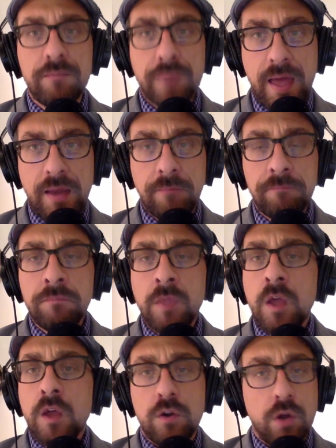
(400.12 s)
Ben,
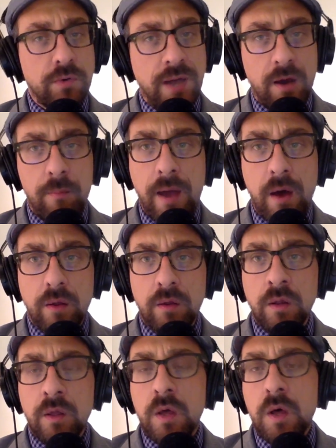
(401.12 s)
no doubt about it.
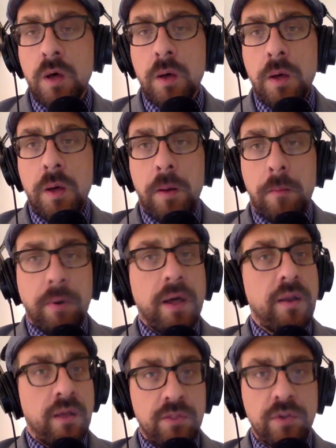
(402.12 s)
But
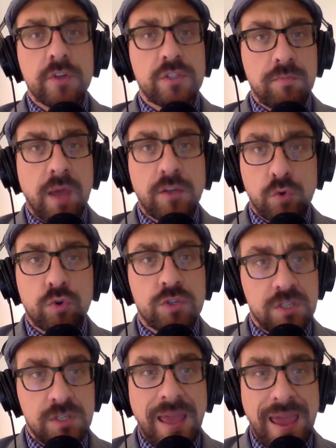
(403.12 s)
there's some nice
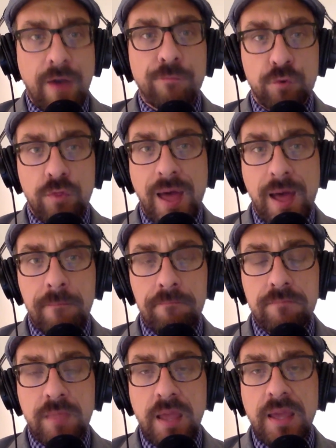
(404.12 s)
horses after that.
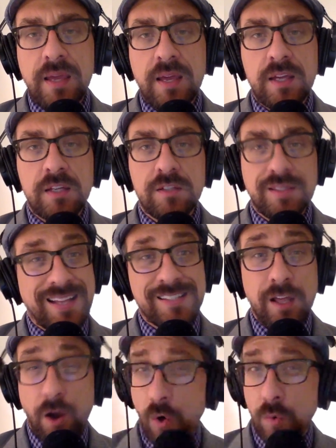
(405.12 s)
And that's
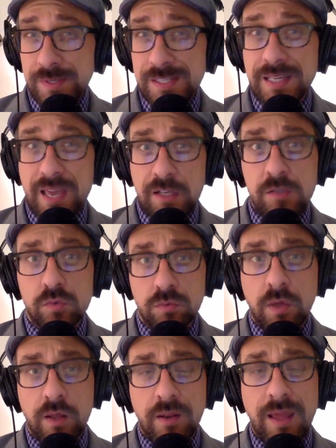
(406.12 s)
not always the case
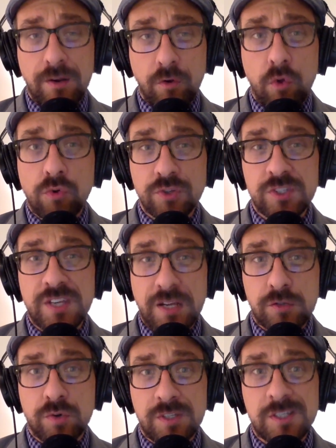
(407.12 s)
at local
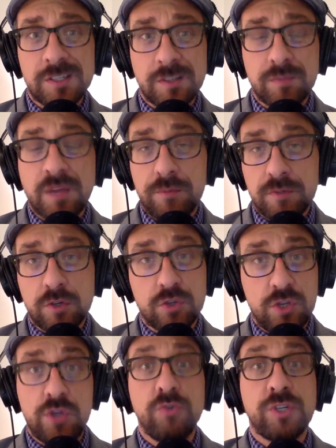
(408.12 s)
stakes races. Sometimes there's a
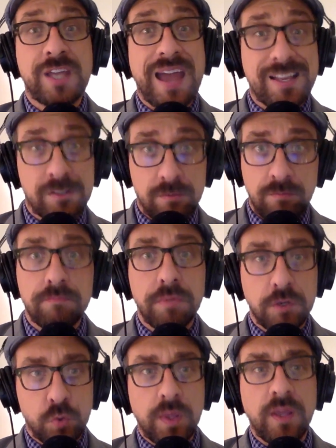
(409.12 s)
huge chasm
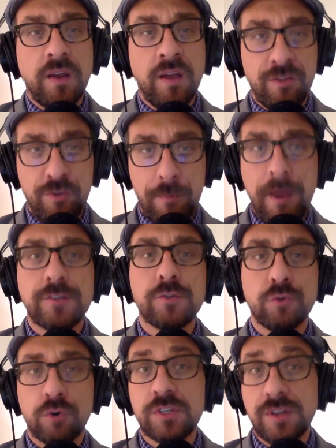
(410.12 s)
between the best
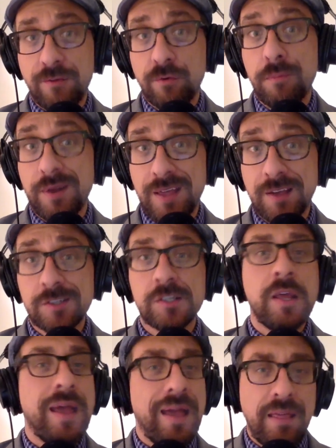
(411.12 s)
horse and everybody else.
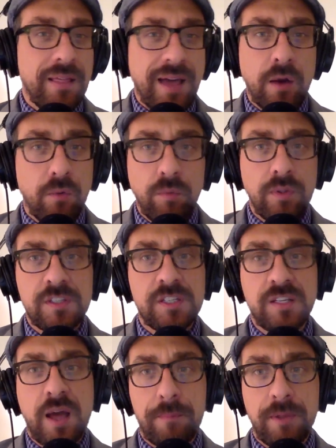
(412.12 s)
I don't really
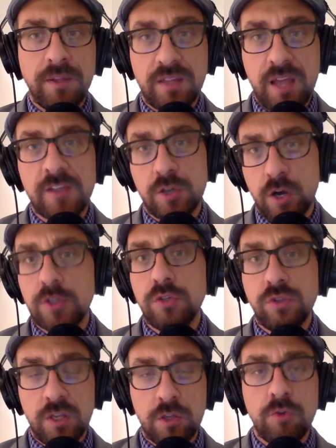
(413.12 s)
see that being the case here. I do
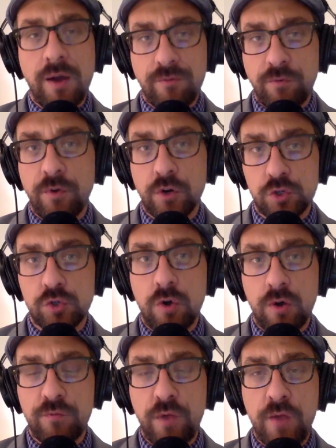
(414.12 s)
think you have a very
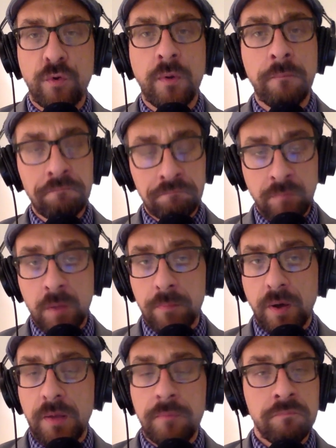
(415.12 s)
strong favorite,
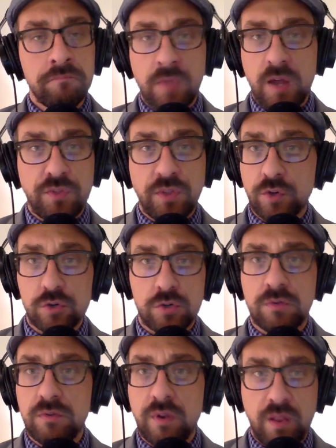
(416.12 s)
but I think there's a
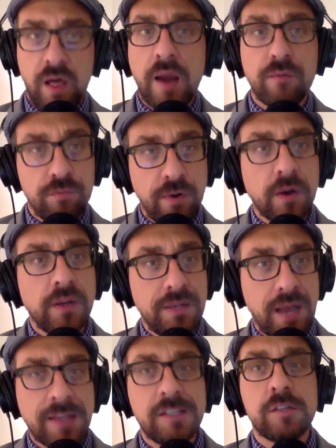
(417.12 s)
lot of very
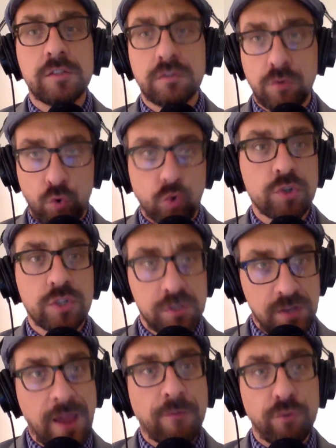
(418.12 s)
nice horses
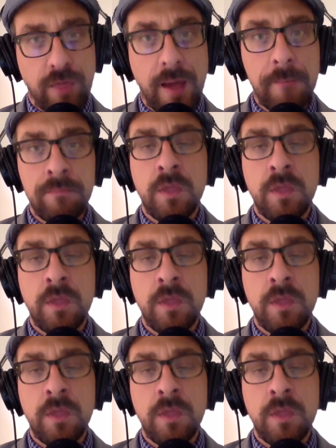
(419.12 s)
after that.